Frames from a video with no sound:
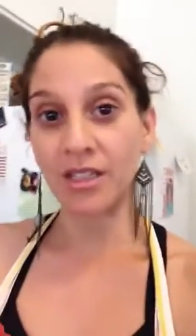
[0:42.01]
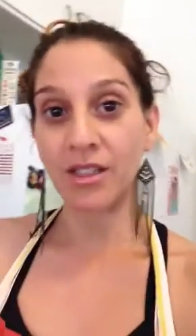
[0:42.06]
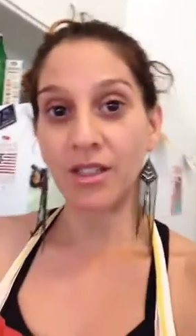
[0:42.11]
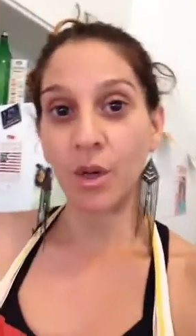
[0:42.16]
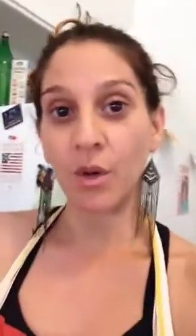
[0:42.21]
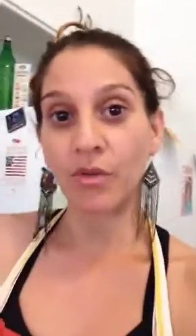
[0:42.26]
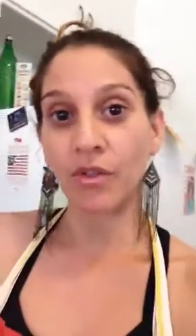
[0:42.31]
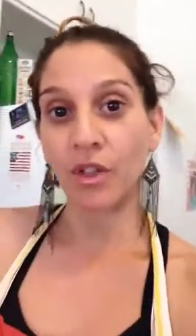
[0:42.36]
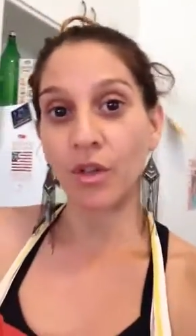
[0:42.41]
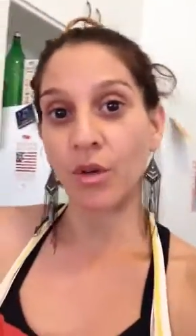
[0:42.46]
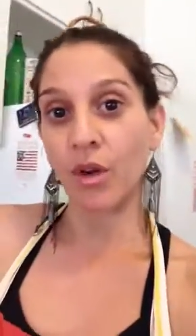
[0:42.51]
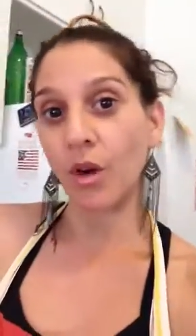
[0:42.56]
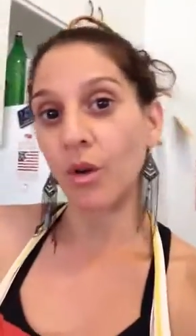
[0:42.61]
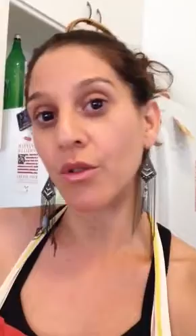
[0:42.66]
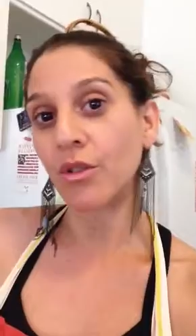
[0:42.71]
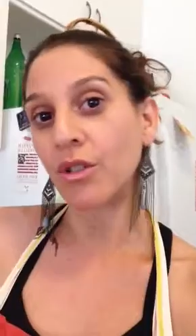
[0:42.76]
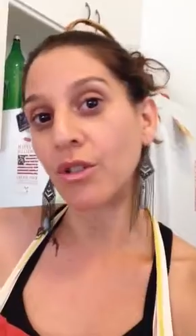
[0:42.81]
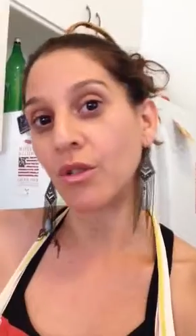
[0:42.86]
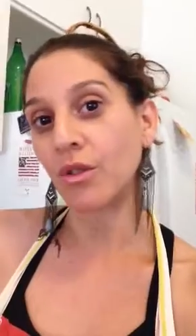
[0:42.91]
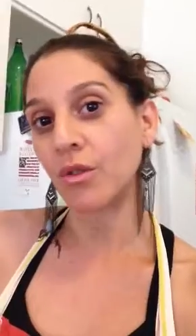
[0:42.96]
So if you go
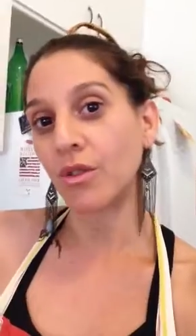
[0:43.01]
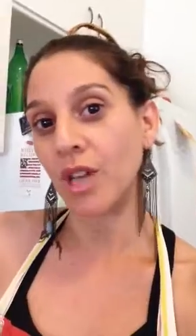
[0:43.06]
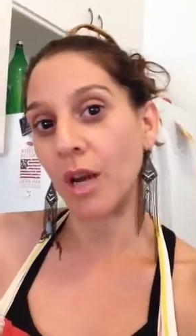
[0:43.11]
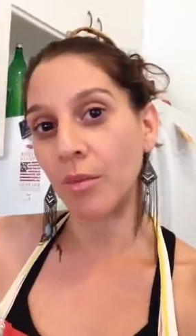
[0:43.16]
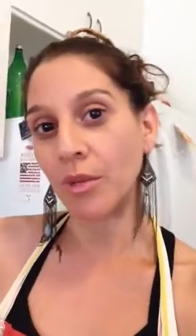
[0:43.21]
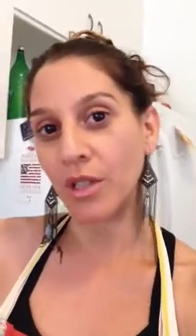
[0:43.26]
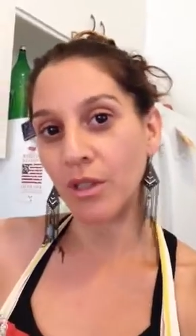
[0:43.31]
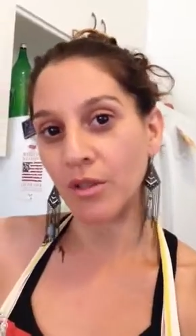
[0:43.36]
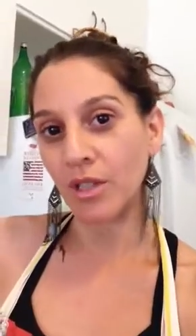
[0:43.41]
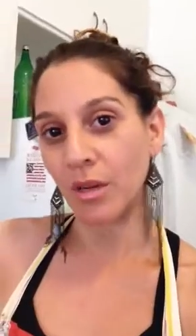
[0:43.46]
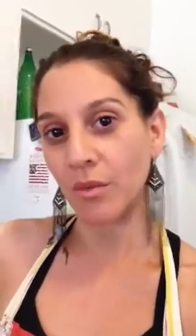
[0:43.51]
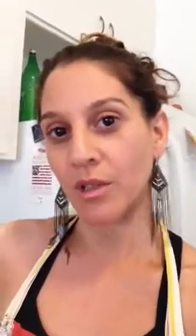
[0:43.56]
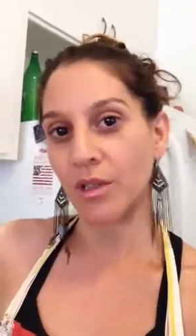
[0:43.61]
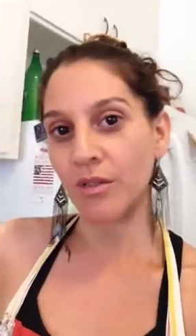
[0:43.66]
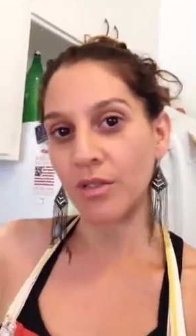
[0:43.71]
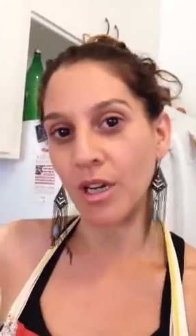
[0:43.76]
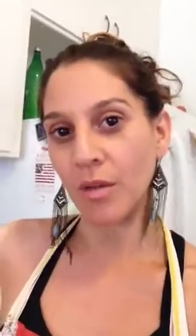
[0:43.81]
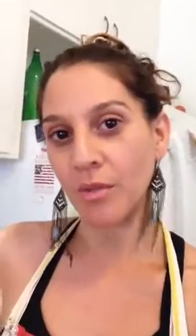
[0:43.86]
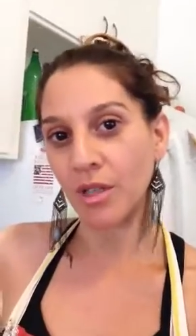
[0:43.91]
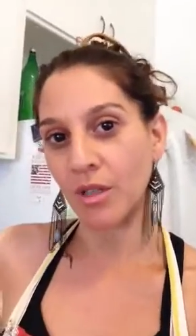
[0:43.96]
to
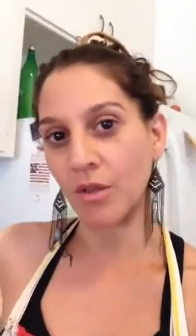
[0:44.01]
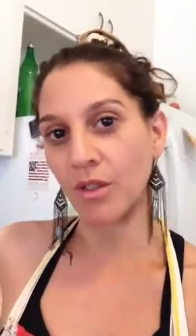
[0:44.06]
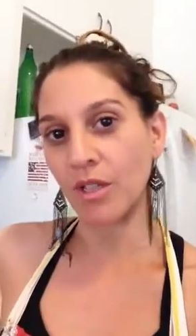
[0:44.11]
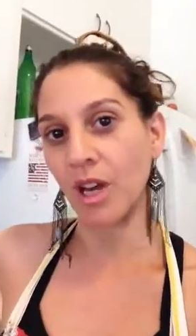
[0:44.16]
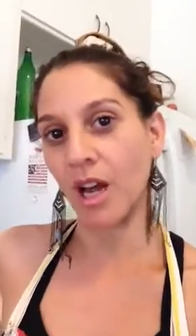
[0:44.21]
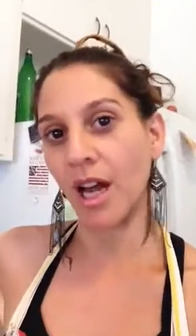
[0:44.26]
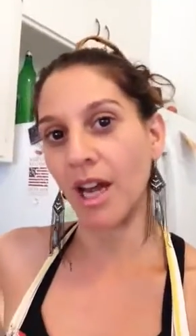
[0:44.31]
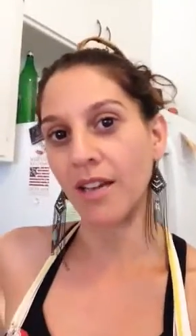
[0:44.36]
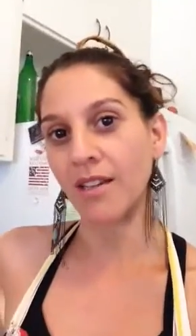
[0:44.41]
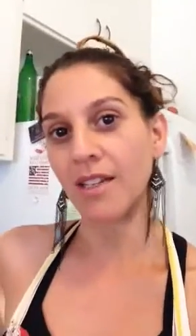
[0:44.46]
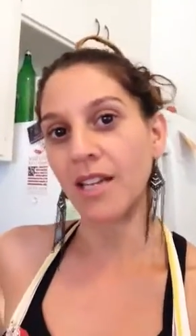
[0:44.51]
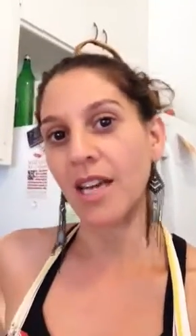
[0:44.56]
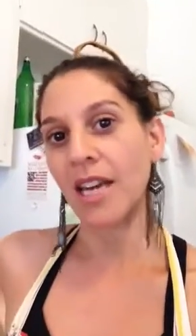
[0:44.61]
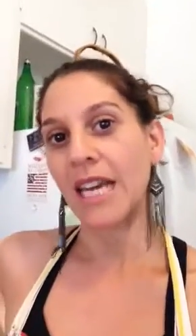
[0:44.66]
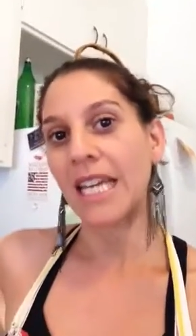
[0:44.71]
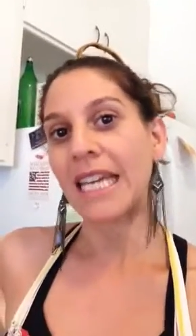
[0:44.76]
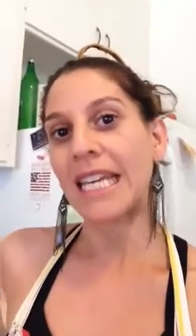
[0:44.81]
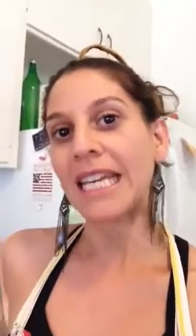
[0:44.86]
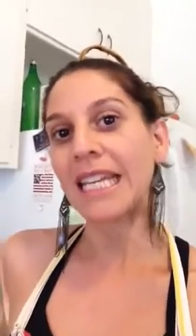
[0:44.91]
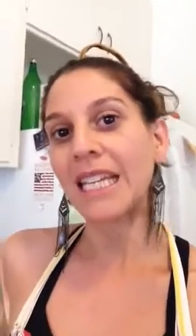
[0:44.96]

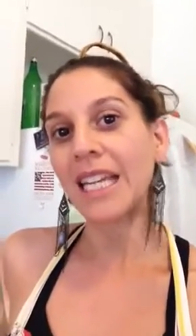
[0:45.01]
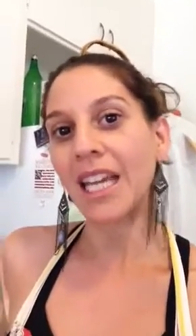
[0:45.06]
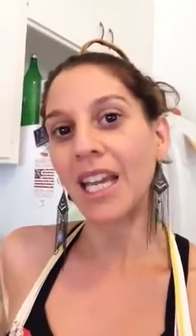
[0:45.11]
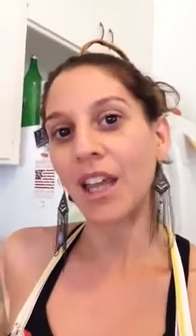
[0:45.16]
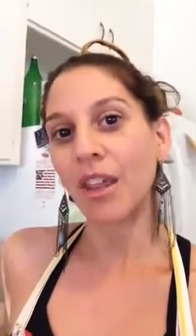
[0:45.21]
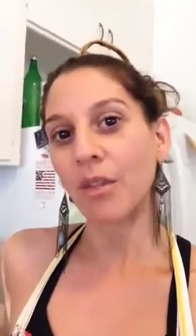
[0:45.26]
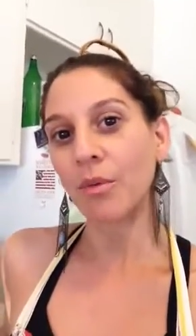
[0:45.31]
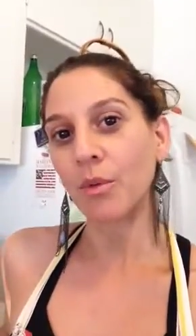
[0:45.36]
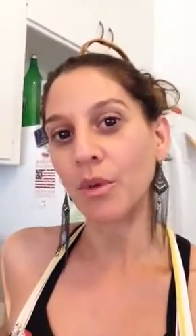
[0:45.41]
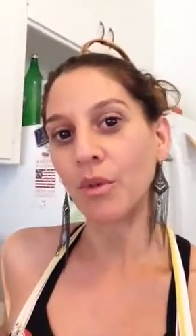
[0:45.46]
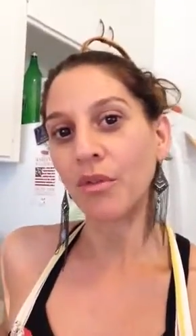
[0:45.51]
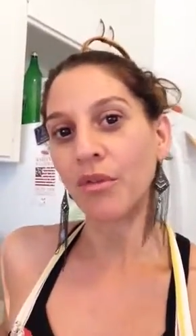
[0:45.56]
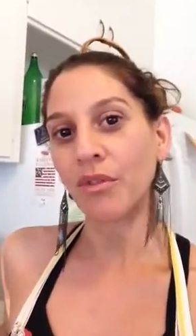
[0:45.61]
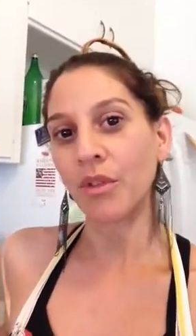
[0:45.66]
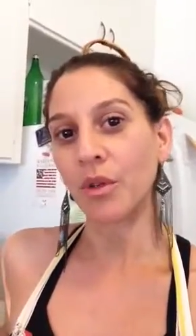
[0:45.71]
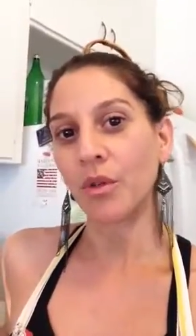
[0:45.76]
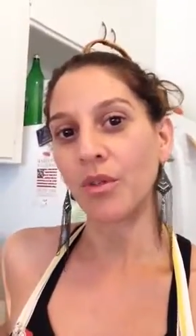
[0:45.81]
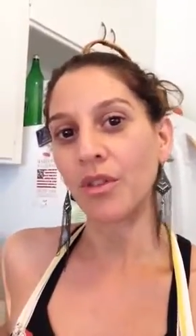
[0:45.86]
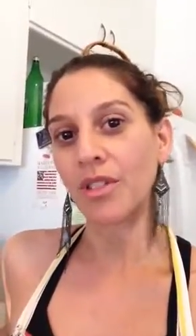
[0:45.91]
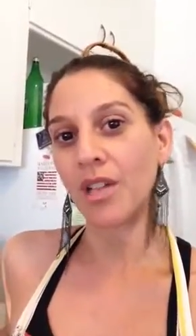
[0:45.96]

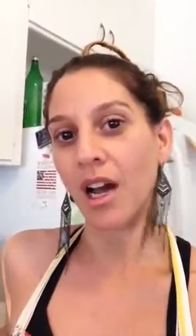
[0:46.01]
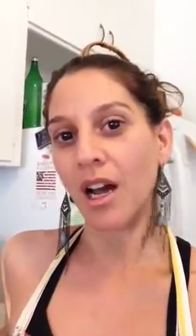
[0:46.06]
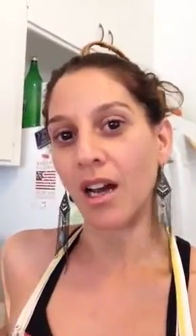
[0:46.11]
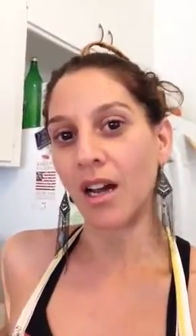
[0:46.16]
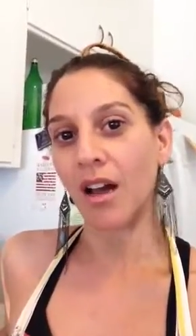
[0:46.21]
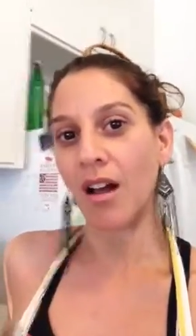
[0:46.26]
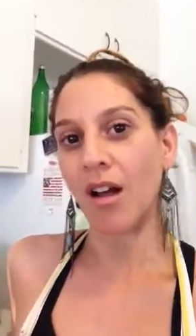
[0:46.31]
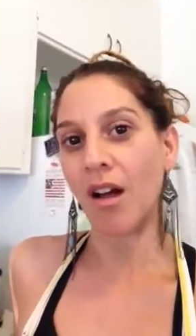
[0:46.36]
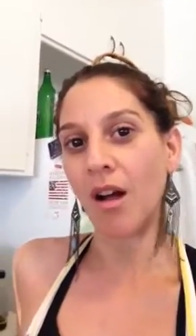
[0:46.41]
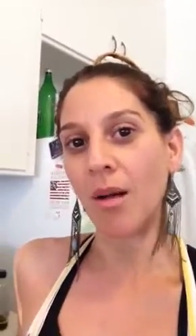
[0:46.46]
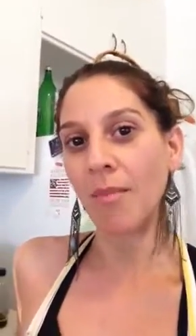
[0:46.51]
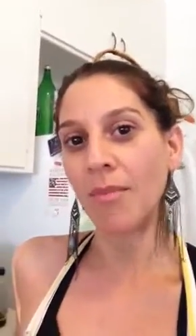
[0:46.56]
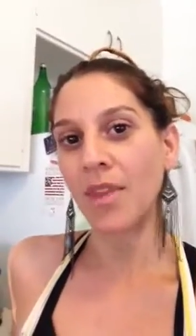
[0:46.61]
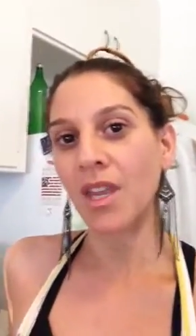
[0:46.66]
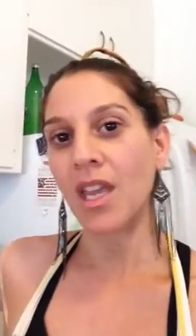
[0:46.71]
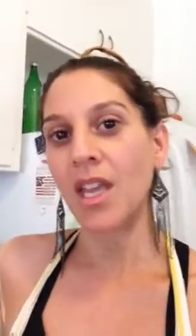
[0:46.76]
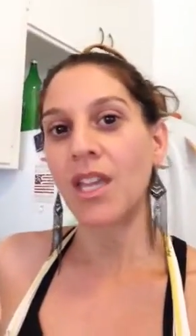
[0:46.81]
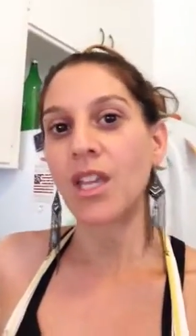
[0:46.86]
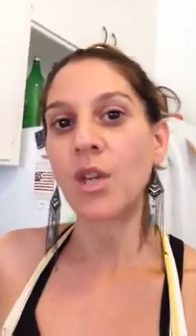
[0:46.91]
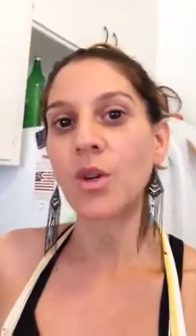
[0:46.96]
www.healingthroughfood.com,
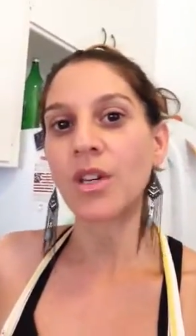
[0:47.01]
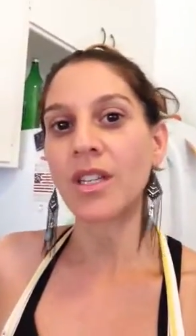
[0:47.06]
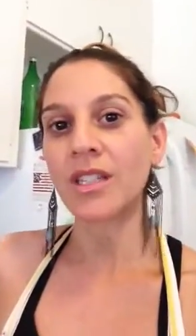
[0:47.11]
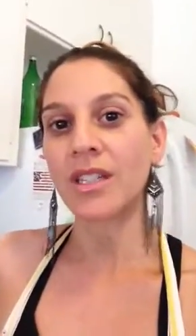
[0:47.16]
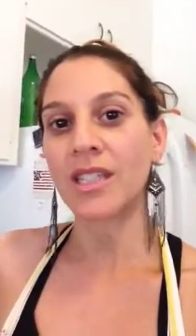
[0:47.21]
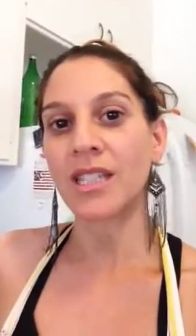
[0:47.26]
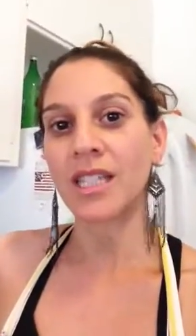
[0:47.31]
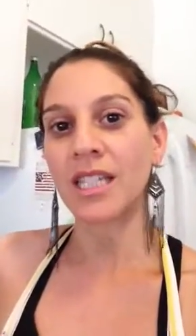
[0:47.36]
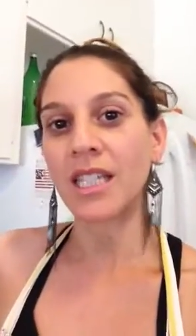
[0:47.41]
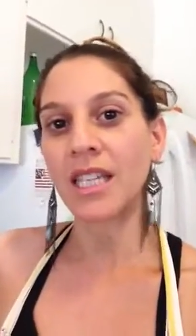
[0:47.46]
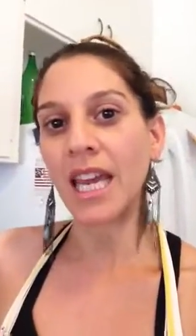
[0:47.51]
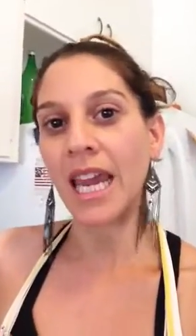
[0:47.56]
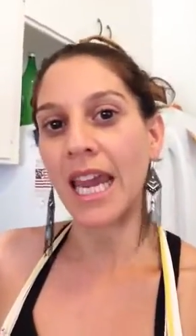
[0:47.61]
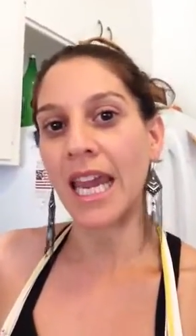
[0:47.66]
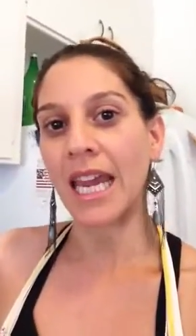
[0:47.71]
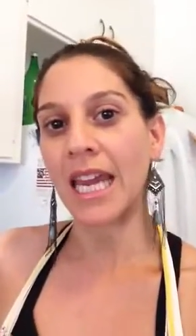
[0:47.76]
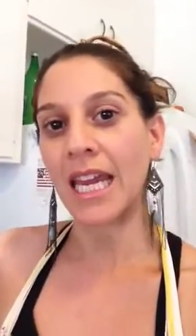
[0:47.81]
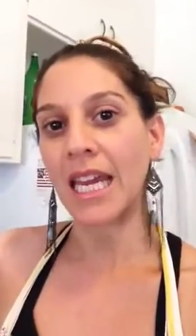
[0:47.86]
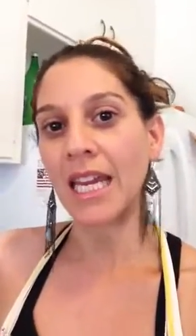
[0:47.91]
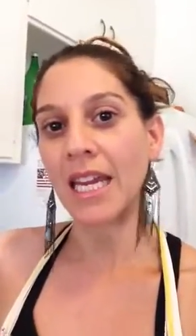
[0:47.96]
you can
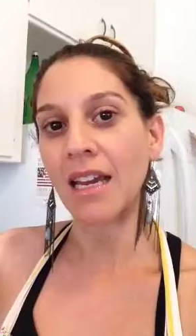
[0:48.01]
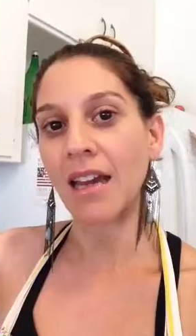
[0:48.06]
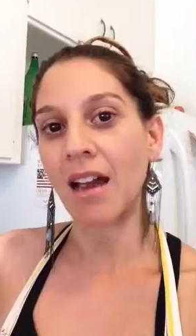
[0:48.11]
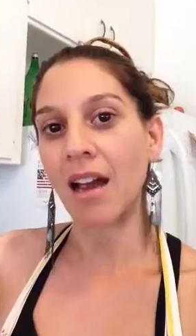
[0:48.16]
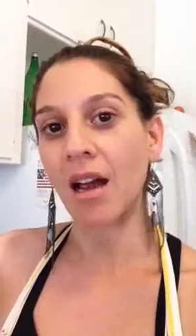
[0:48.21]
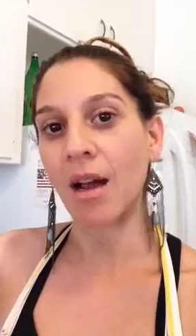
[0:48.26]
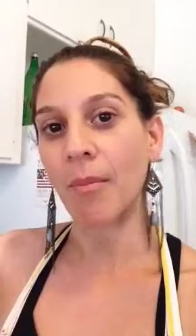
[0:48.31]
see